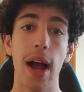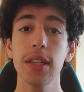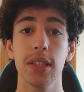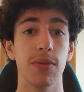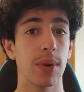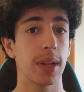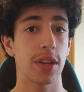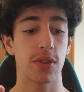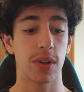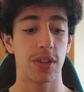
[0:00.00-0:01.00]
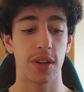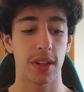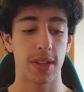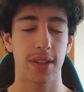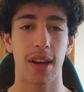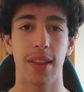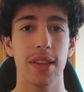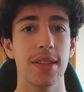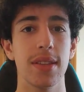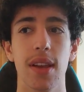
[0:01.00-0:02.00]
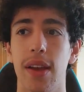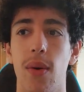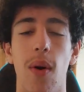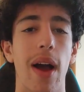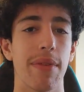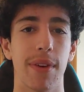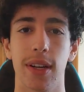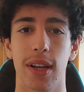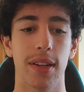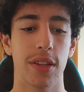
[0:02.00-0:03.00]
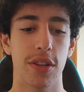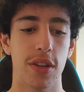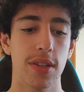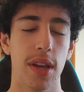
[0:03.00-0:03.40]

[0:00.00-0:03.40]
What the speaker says: actually really enjoyed shooting this gun. This is a quite fun gun to use.